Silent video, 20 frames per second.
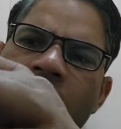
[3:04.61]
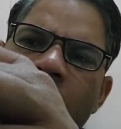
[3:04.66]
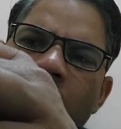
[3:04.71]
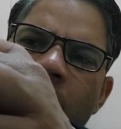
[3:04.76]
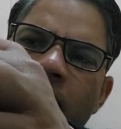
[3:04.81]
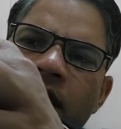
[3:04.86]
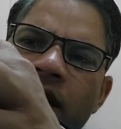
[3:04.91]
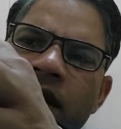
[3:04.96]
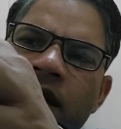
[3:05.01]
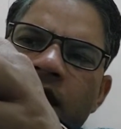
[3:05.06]

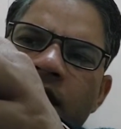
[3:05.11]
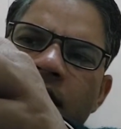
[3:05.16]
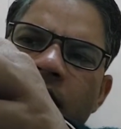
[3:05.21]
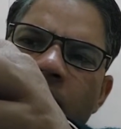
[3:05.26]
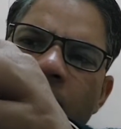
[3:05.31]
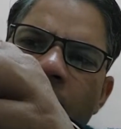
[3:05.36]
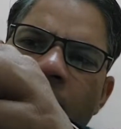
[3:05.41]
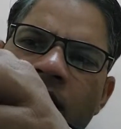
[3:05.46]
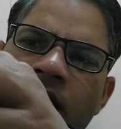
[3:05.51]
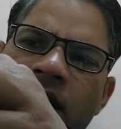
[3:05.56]
In this
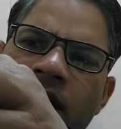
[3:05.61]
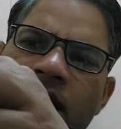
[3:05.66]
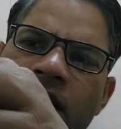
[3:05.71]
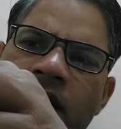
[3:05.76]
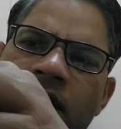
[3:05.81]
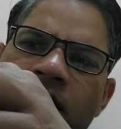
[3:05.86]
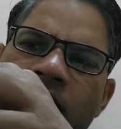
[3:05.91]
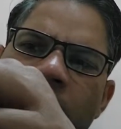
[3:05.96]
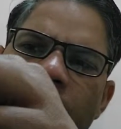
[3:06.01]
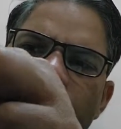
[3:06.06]

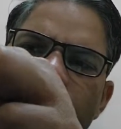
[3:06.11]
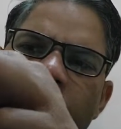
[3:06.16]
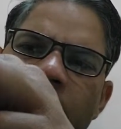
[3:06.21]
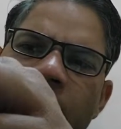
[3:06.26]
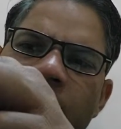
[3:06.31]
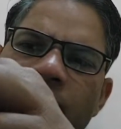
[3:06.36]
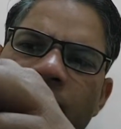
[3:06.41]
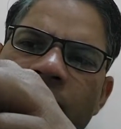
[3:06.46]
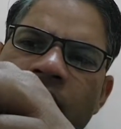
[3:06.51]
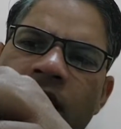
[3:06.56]
anterior
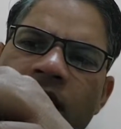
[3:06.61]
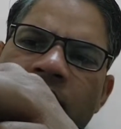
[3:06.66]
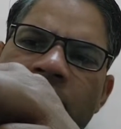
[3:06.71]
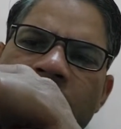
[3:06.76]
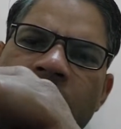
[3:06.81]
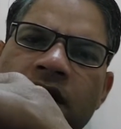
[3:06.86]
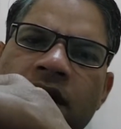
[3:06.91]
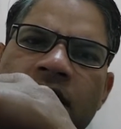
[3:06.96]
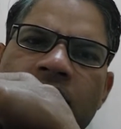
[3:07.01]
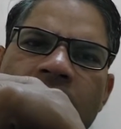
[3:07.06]
surface we can
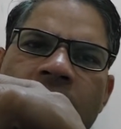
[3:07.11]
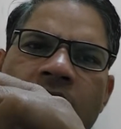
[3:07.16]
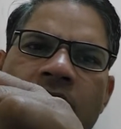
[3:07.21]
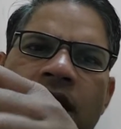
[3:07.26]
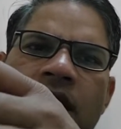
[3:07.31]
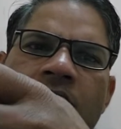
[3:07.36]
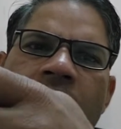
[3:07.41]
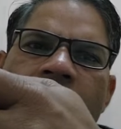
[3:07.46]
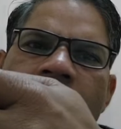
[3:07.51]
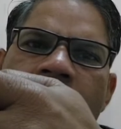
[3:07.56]

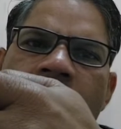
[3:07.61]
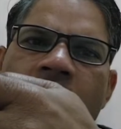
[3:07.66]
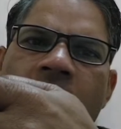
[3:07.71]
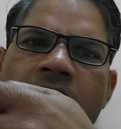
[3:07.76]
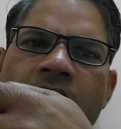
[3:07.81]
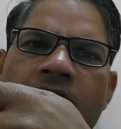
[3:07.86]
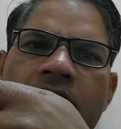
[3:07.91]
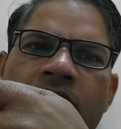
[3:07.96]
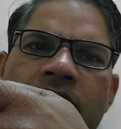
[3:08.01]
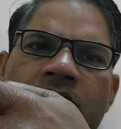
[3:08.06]
see
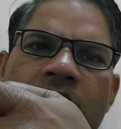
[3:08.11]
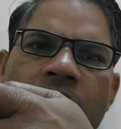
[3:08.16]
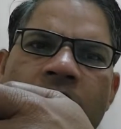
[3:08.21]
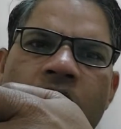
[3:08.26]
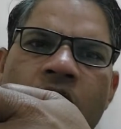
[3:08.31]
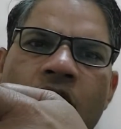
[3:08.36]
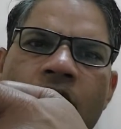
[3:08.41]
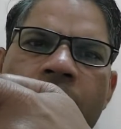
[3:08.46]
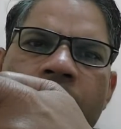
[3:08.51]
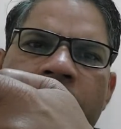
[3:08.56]
there are some
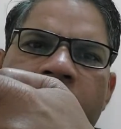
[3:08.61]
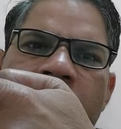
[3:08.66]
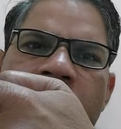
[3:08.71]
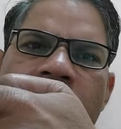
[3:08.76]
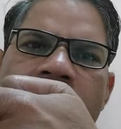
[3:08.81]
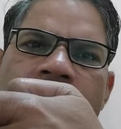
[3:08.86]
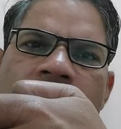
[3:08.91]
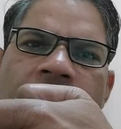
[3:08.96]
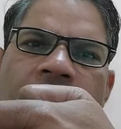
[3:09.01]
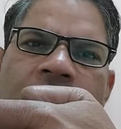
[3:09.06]

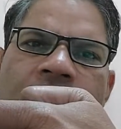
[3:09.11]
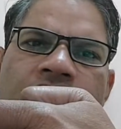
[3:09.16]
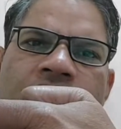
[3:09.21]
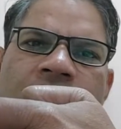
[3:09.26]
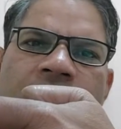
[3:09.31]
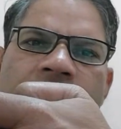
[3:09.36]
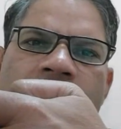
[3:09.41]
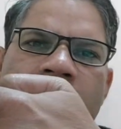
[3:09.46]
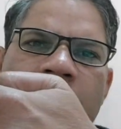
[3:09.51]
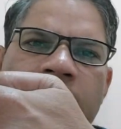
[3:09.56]
oblique
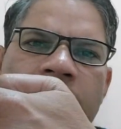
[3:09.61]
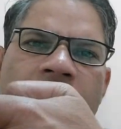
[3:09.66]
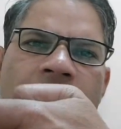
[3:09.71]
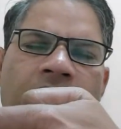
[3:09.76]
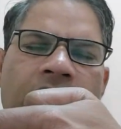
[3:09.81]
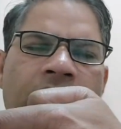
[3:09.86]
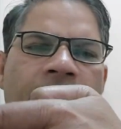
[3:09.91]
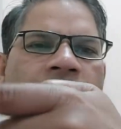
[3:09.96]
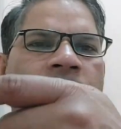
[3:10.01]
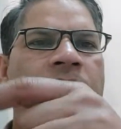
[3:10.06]
ridges are
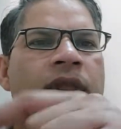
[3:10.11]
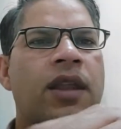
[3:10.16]
there.